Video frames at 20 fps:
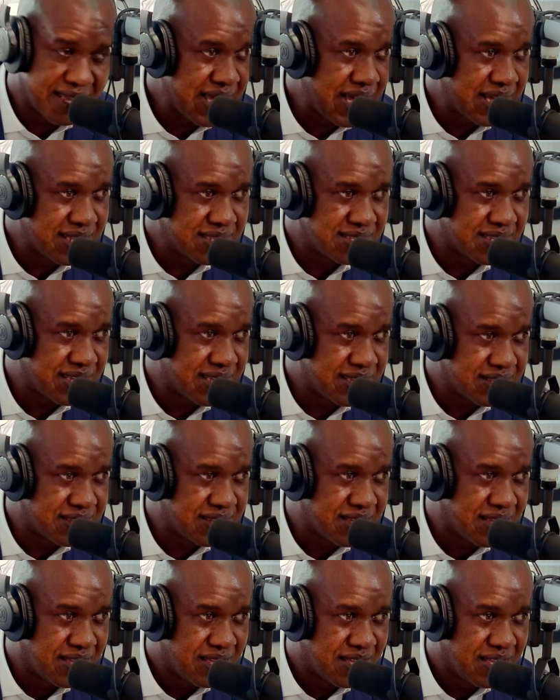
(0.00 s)
God said
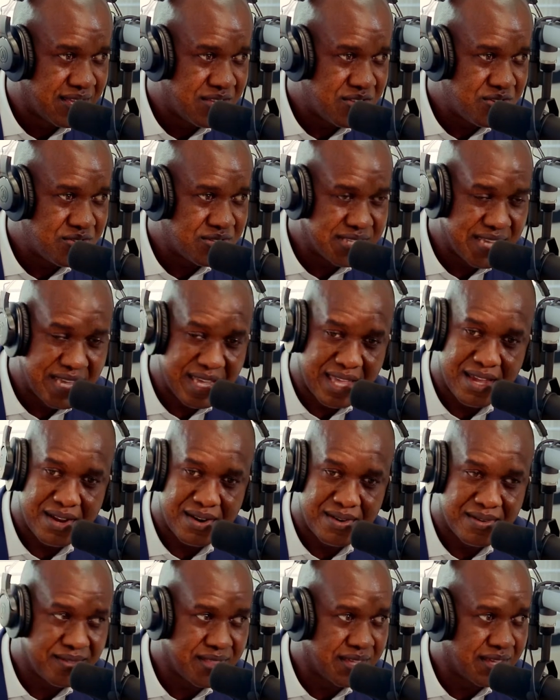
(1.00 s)
you take care
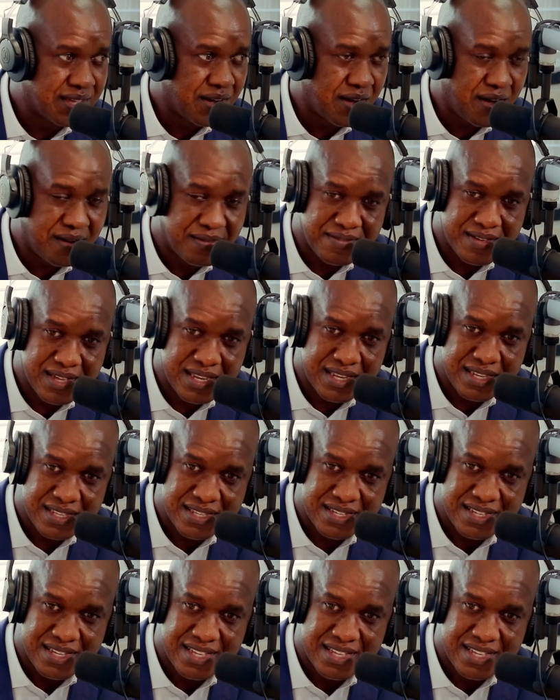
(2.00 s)
of the orphan,